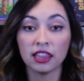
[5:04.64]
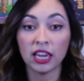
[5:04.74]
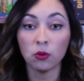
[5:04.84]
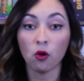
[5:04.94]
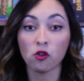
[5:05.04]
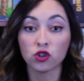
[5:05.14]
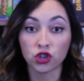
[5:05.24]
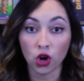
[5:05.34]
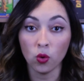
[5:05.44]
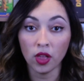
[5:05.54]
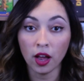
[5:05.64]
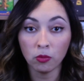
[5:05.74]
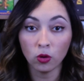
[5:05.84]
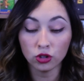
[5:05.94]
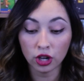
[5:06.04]
they will show that
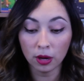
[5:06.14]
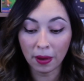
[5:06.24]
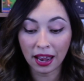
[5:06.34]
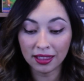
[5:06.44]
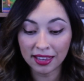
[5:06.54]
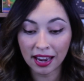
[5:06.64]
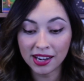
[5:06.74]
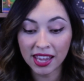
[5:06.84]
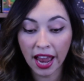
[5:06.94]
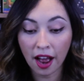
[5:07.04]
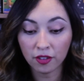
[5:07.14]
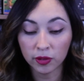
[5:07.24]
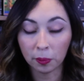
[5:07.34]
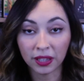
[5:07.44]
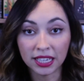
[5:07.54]
mole chip, and then they have
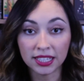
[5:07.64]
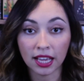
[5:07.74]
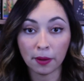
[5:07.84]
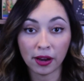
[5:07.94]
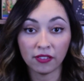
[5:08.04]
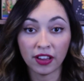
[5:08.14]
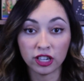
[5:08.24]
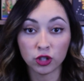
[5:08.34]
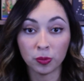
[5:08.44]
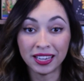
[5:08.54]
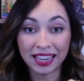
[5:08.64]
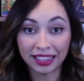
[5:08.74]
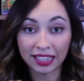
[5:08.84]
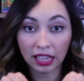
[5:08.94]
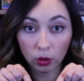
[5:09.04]
to place that amount of henchmen
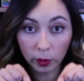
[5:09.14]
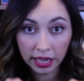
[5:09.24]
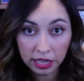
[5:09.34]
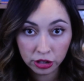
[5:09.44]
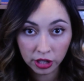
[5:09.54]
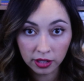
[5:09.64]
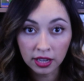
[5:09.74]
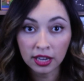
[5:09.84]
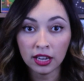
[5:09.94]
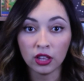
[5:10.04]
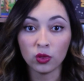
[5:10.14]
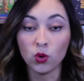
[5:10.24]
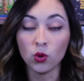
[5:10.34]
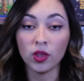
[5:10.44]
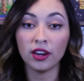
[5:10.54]
in that location.
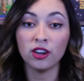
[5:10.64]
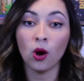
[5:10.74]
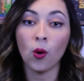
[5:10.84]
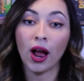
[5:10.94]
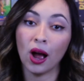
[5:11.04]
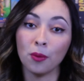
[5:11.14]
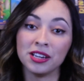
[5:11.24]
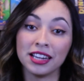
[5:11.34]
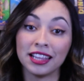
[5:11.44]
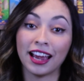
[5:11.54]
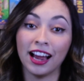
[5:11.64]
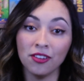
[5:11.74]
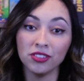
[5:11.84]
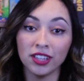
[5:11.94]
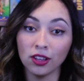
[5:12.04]
You then know how many they
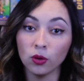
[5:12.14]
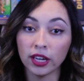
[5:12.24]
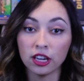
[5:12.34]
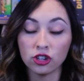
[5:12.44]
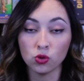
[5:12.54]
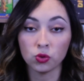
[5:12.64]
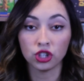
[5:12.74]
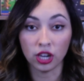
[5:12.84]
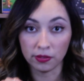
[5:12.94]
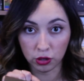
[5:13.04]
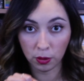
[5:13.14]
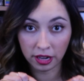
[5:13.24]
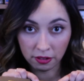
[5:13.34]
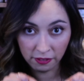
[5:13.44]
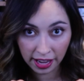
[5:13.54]
have in that location, which gives you an
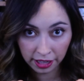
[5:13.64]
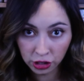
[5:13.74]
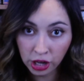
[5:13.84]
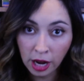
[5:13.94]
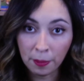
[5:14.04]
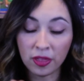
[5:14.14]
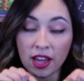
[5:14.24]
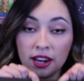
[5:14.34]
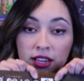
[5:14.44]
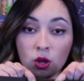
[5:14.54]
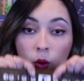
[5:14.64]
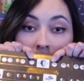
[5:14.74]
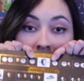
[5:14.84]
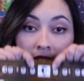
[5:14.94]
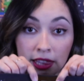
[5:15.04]
advantage. But that is
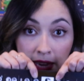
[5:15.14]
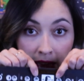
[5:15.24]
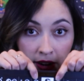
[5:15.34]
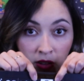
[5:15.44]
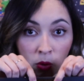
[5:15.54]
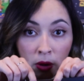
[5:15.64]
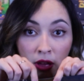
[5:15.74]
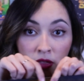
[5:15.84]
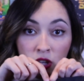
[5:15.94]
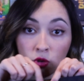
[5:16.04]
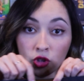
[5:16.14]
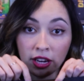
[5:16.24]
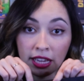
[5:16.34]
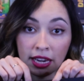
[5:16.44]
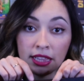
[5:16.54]
only at the end of the round that you
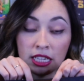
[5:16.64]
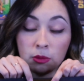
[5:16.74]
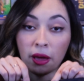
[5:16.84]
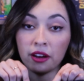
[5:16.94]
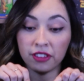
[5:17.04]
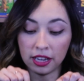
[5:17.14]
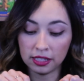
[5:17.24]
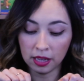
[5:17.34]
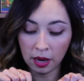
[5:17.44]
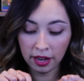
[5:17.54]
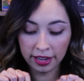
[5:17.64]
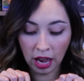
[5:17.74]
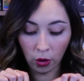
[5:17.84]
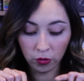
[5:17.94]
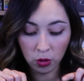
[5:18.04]
start getting these benefits.
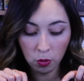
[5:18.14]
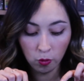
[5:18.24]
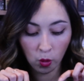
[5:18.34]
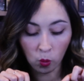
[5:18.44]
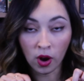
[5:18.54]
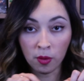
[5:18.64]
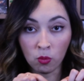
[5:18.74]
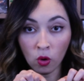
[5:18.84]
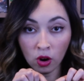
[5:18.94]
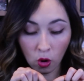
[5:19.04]
Now, if you move it one more